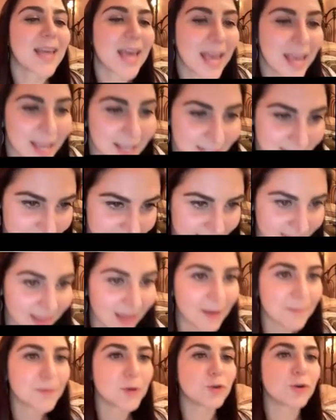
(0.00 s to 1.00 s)
can see
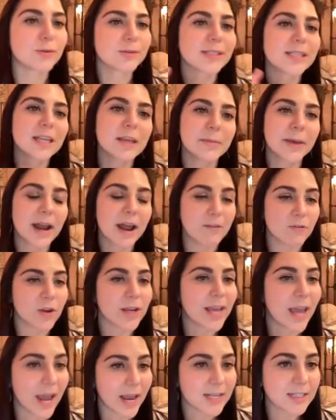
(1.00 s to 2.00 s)
them. You don't see them in
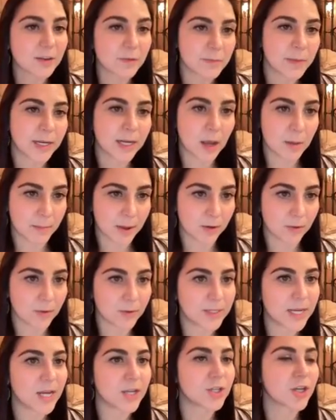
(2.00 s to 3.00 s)
every case of midgut
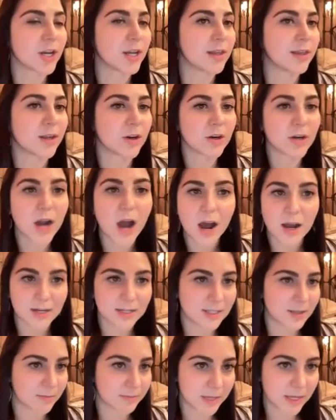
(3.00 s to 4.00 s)
malrotation. They're
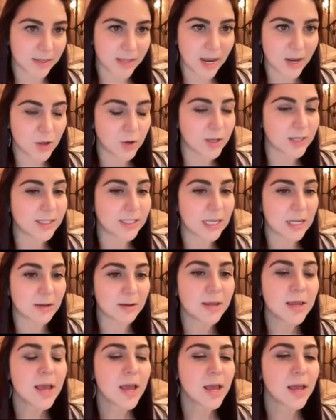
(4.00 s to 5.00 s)
not something that you can
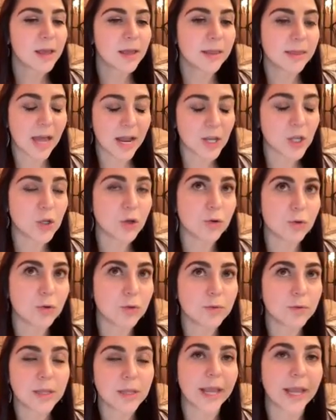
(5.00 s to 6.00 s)
see that
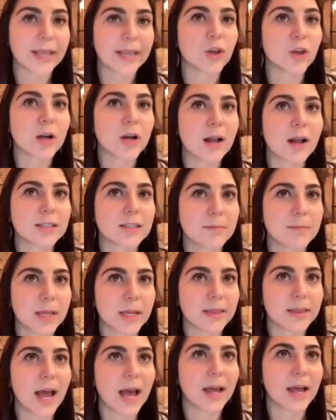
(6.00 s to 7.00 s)
you like. They're not
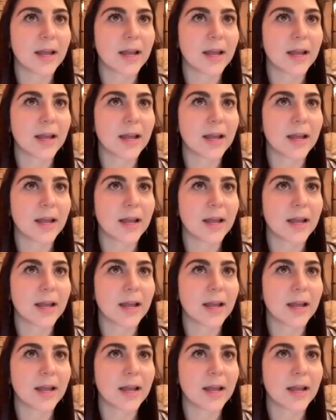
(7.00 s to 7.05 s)
something